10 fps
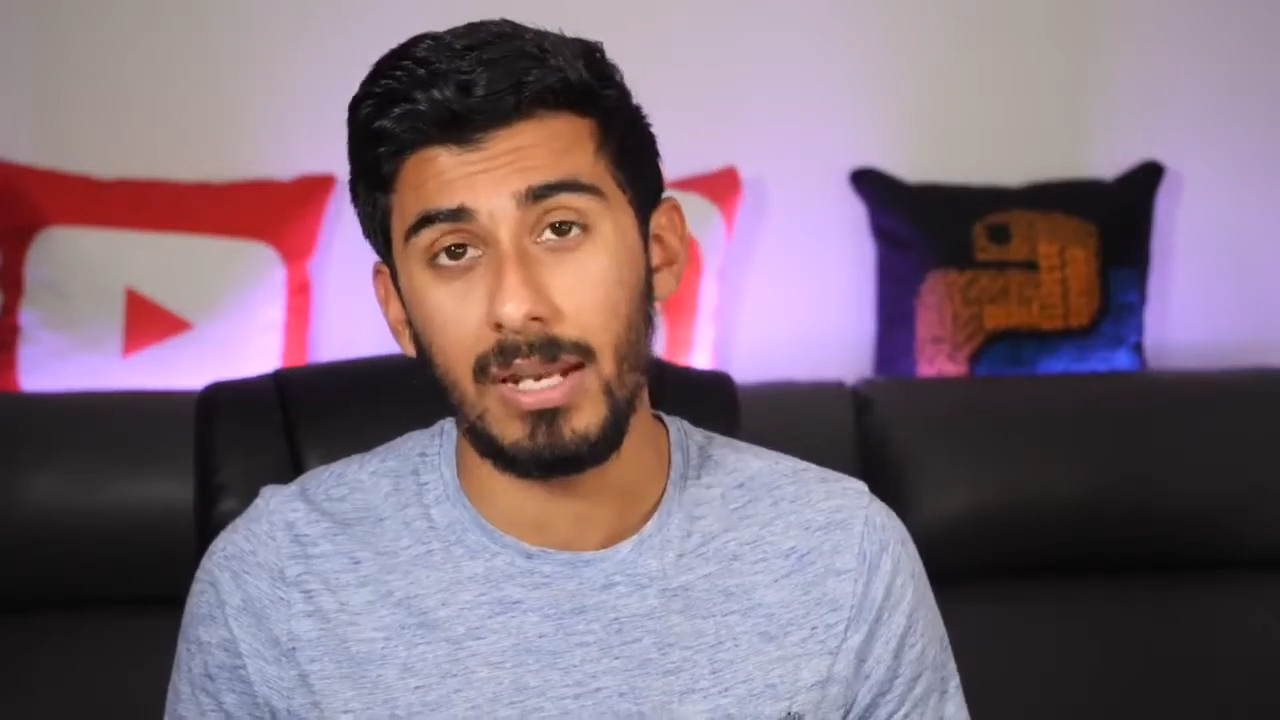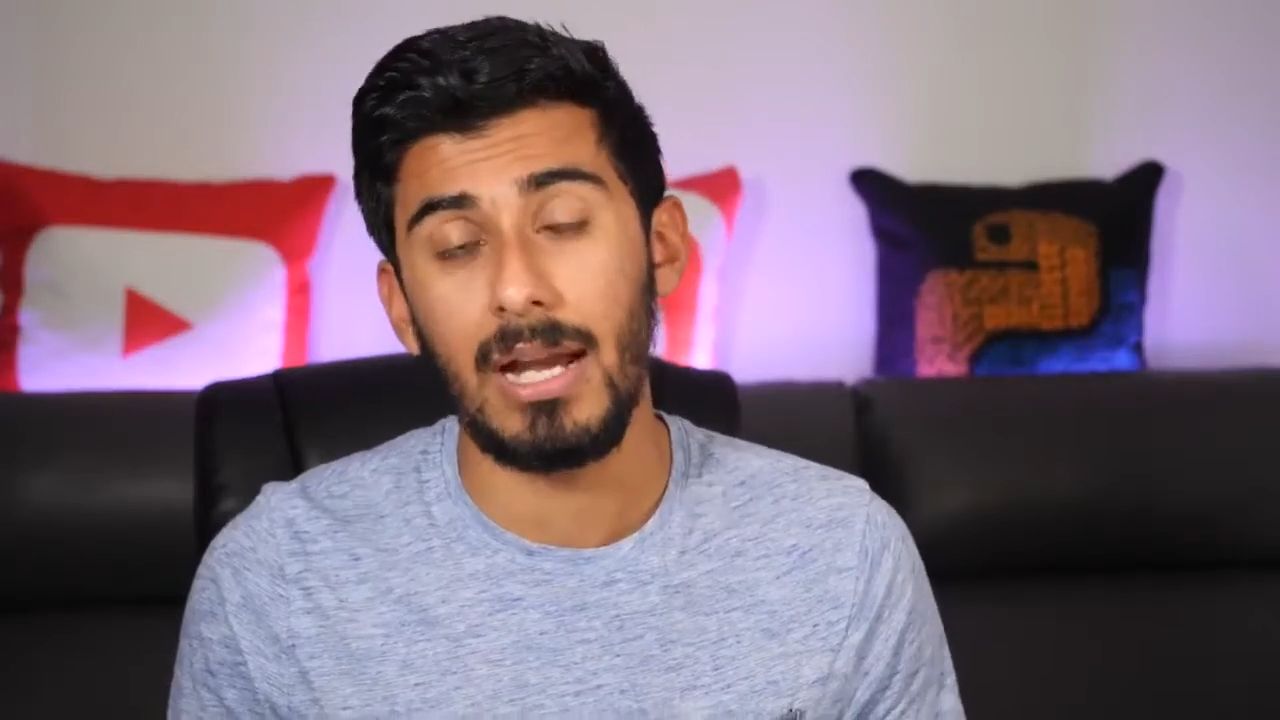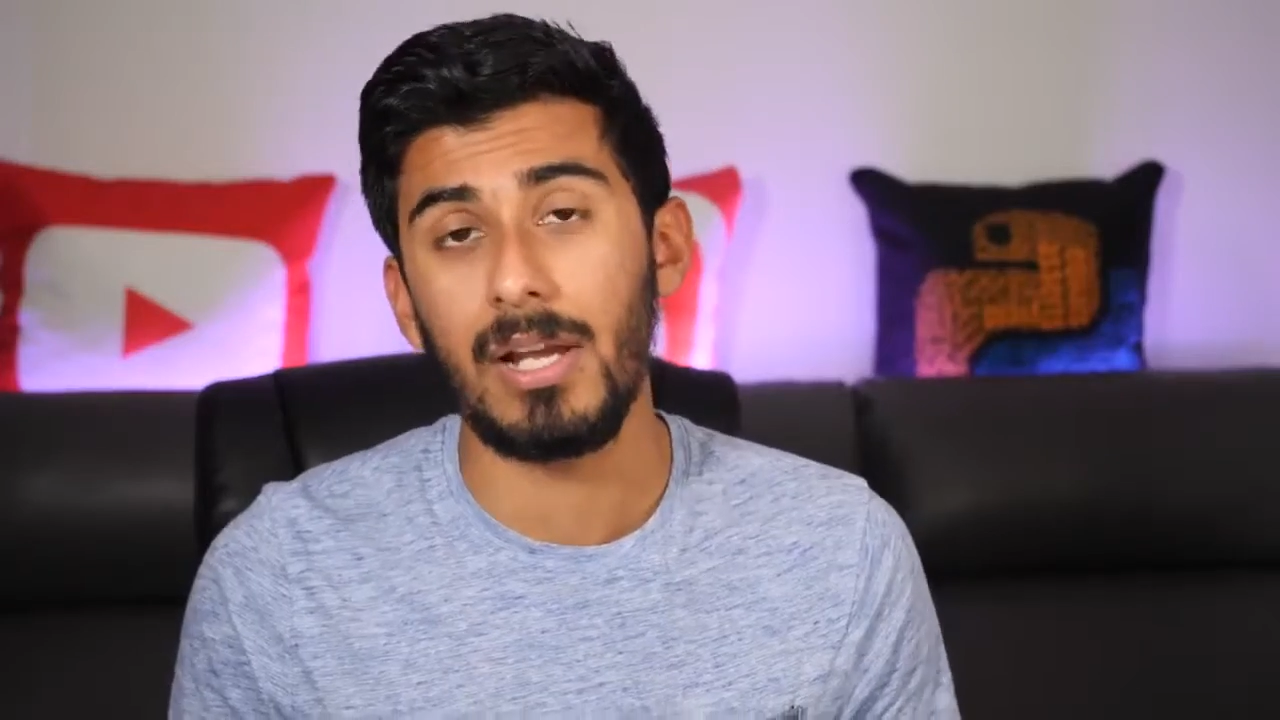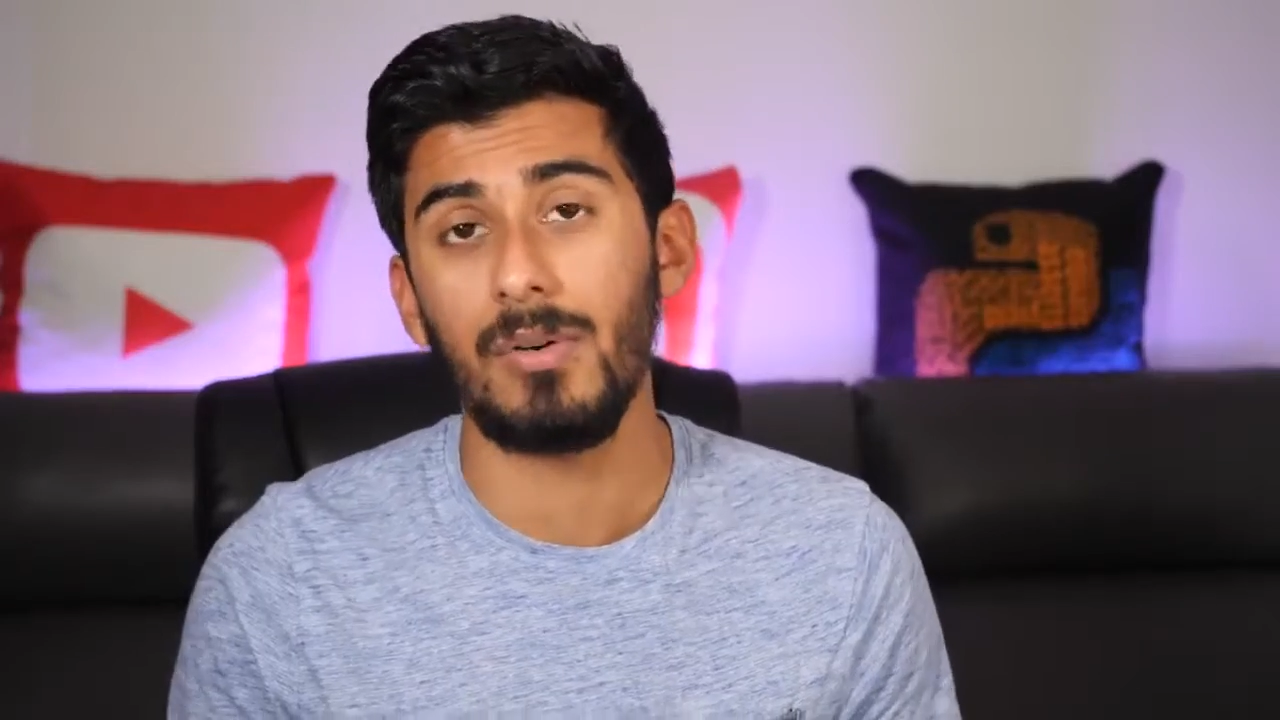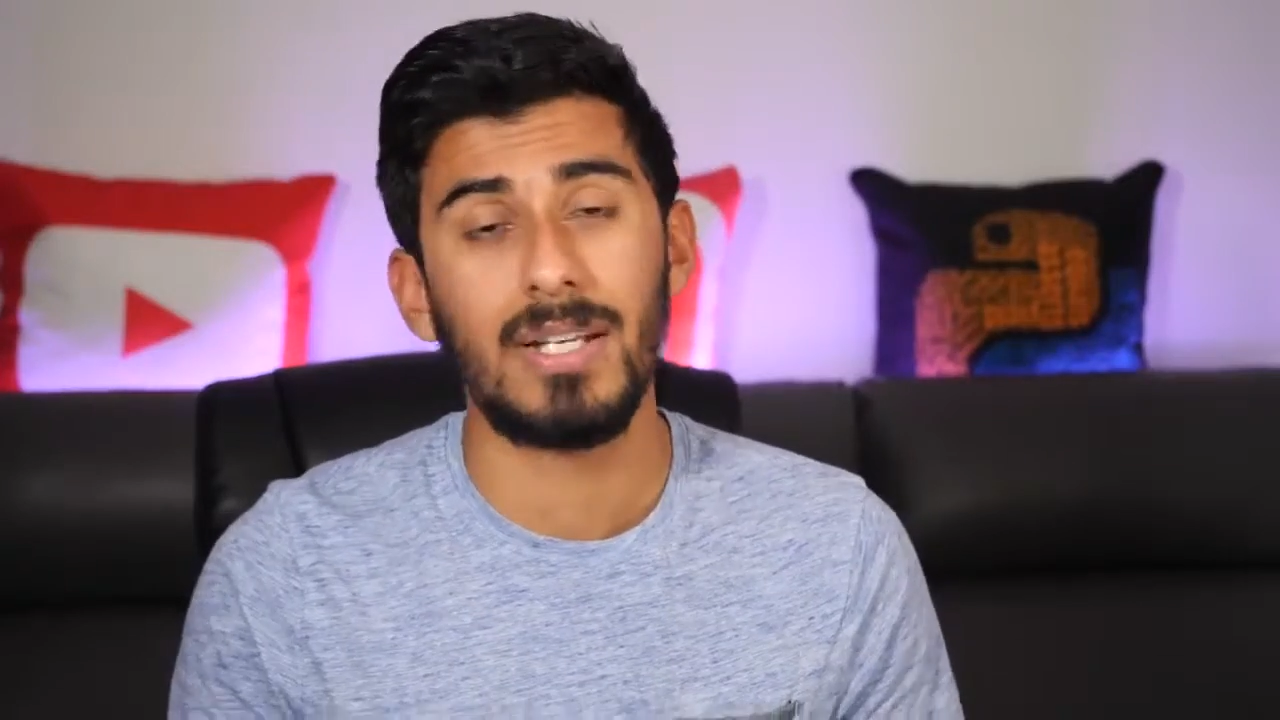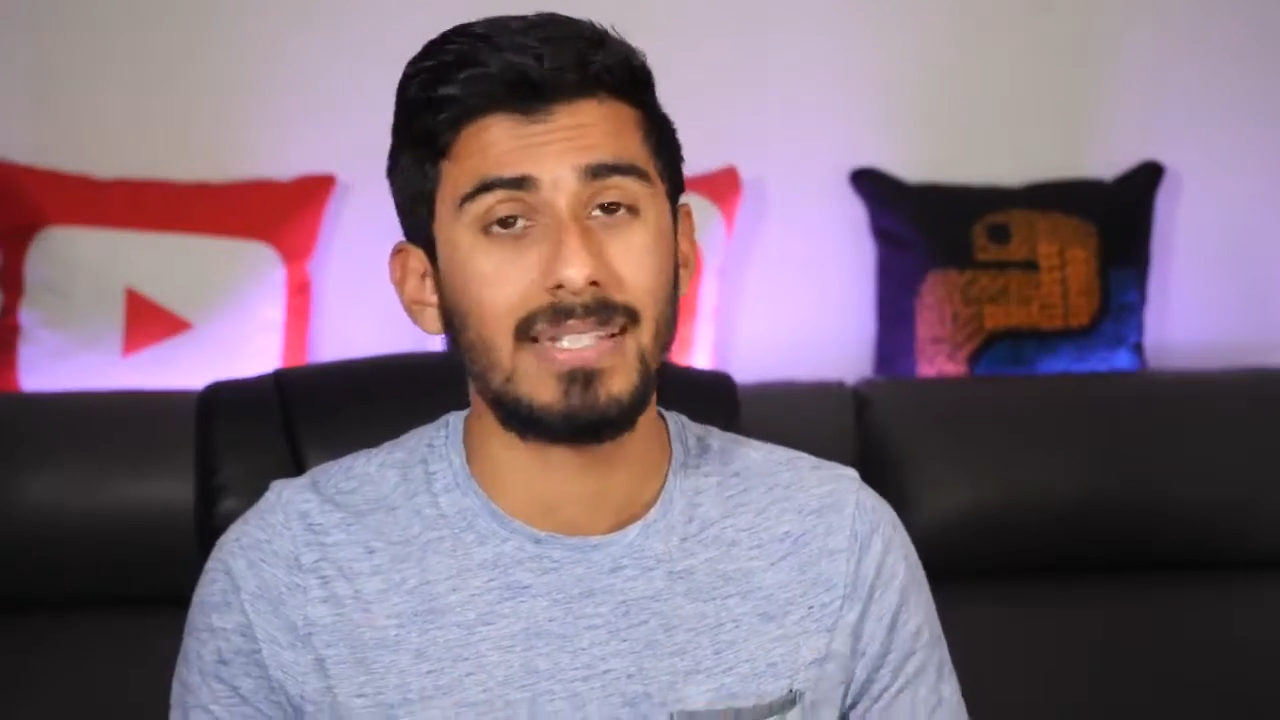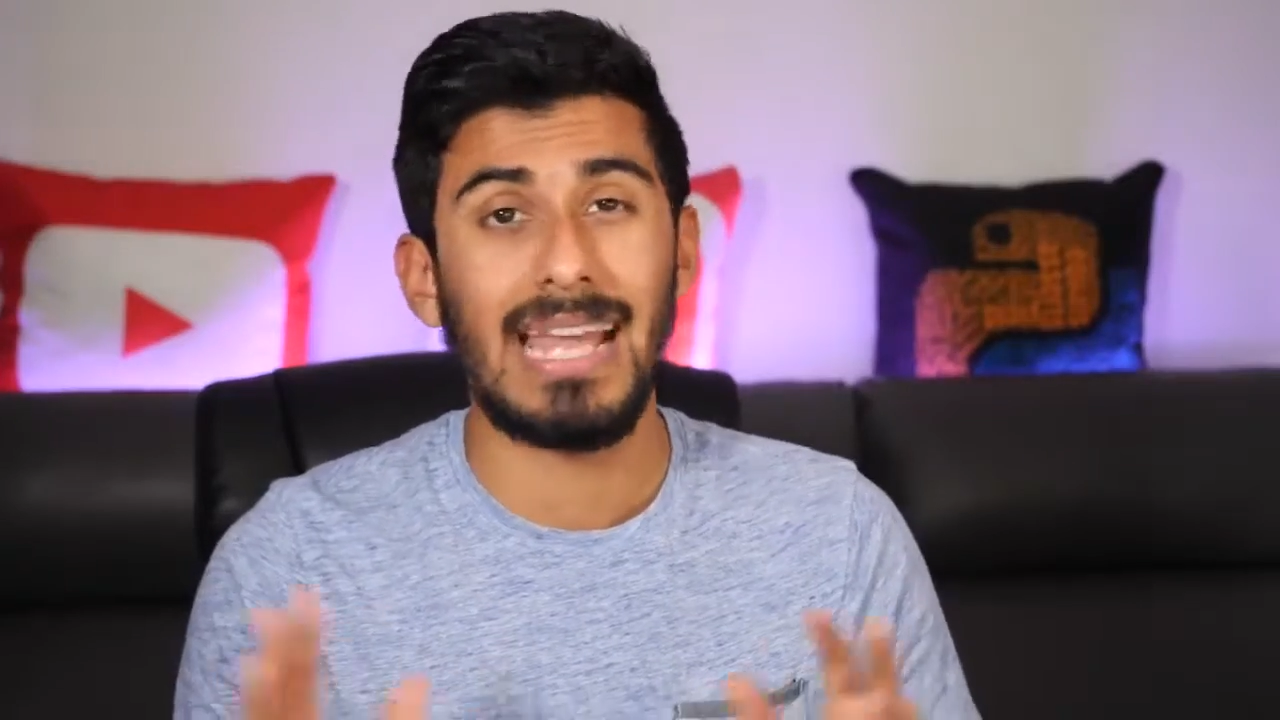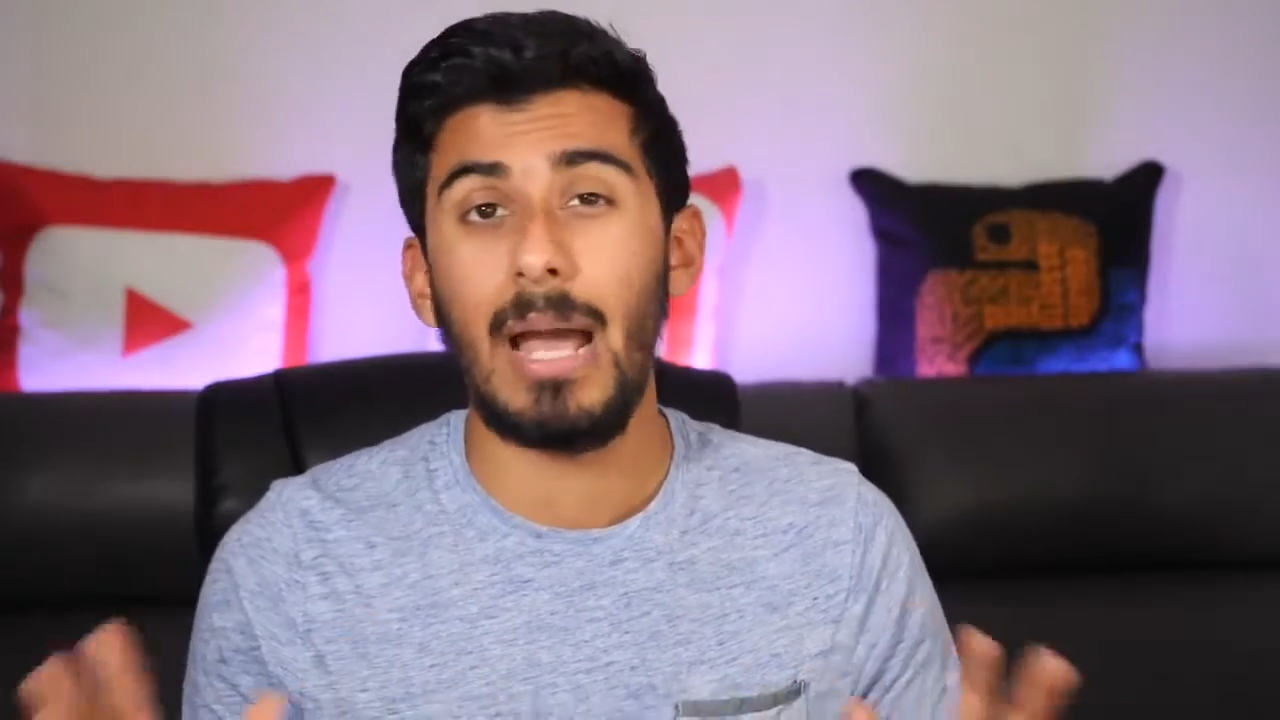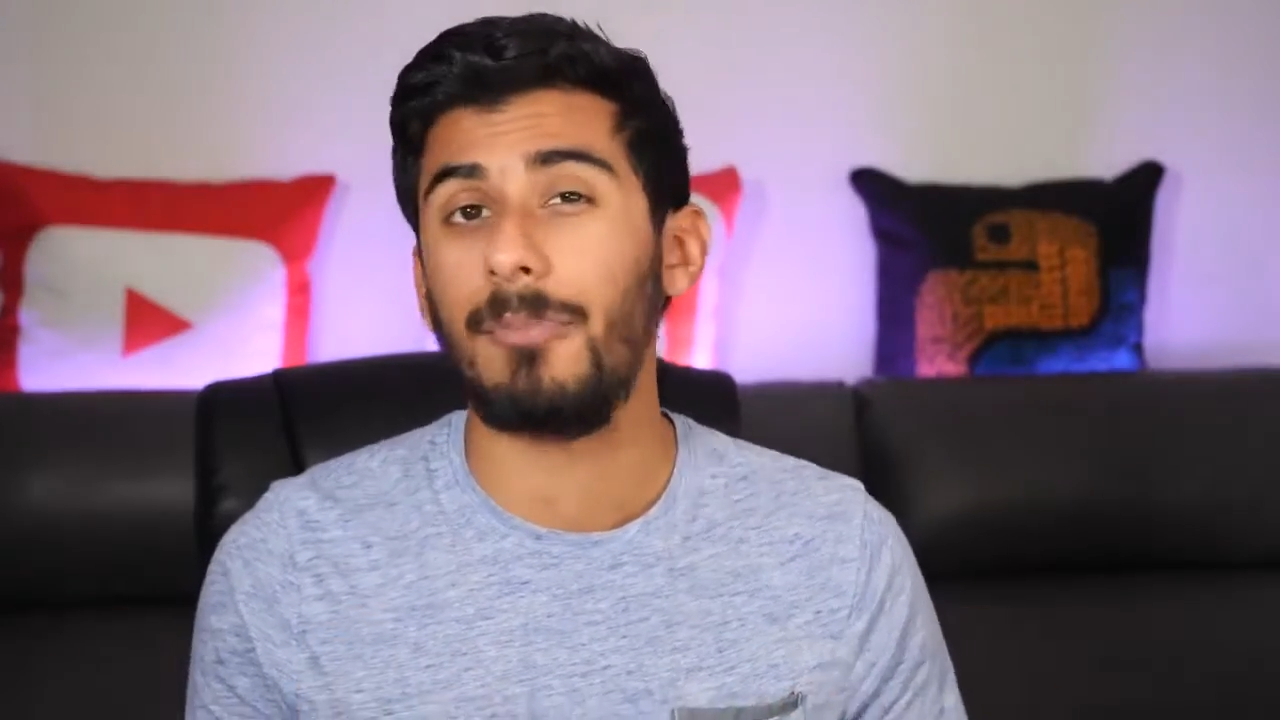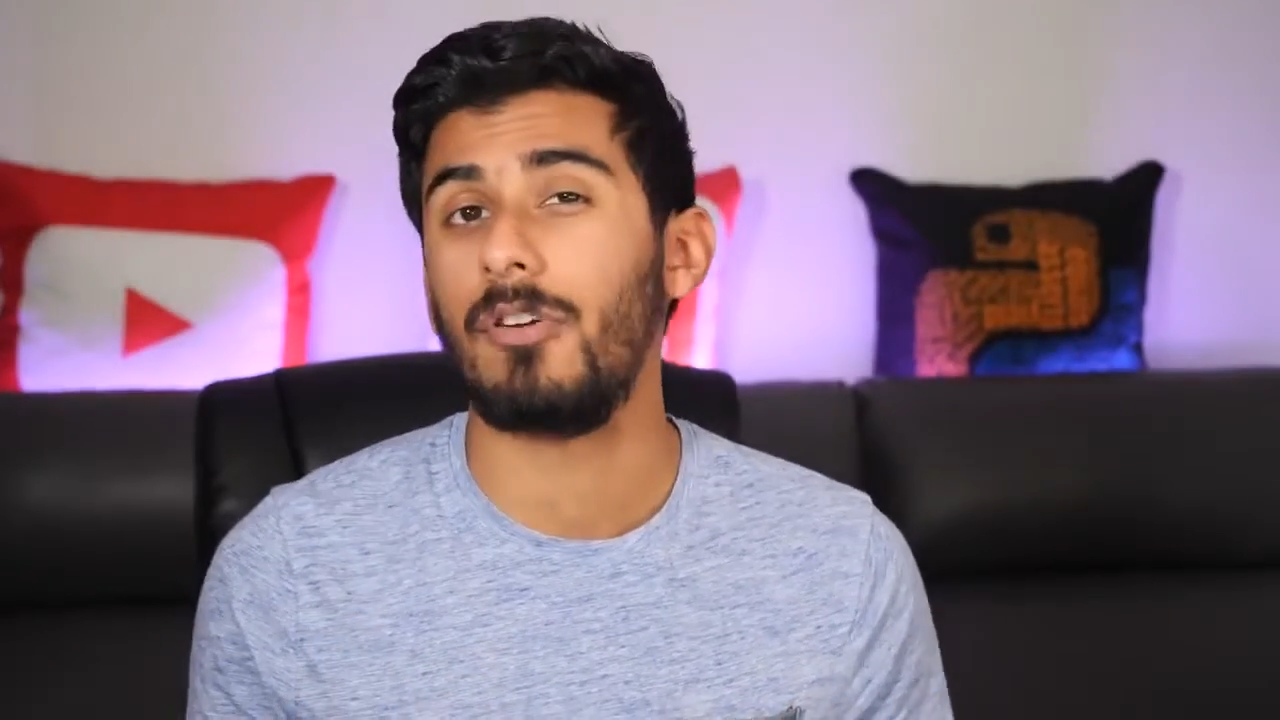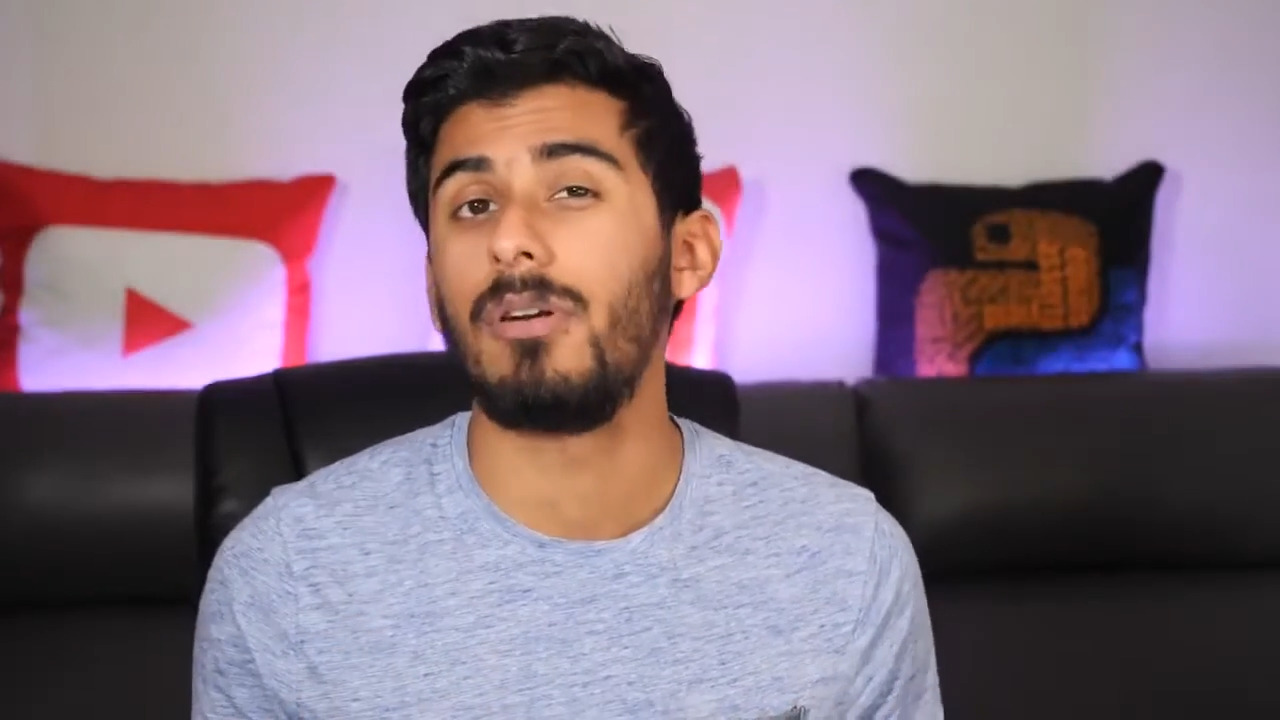and iOS apps